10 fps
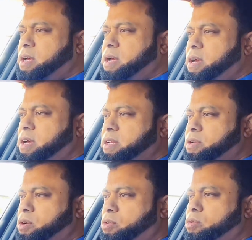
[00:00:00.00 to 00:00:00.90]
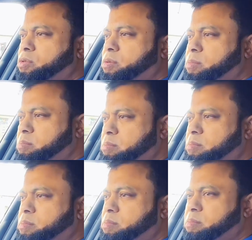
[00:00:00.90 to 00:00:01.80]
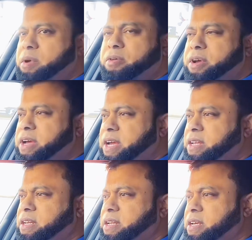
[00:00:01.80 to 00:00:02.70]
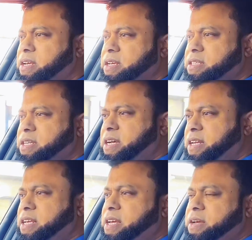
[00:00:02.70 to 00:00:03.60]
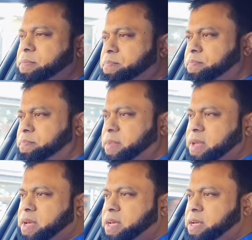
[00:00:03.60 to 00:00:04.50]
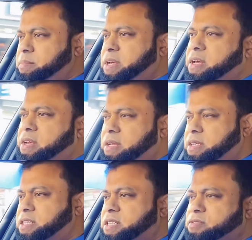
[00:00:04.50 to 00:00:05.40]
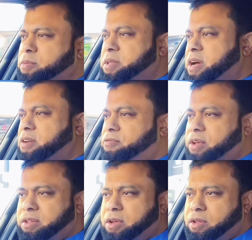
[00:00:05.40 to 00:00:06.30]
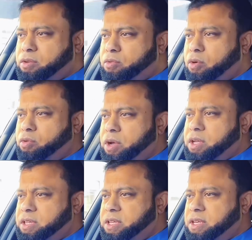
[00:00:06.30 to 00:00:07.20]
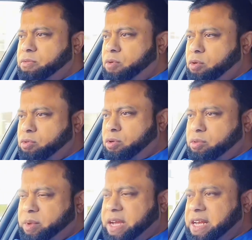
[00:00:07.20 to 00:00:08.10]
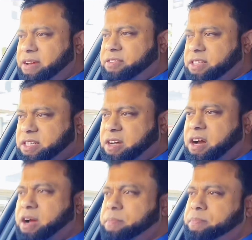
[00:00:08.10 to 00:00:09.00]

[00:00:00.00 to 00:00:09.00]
and go. Mirror again, second gear. Keep the distance from the car in front. The road on my left is a car.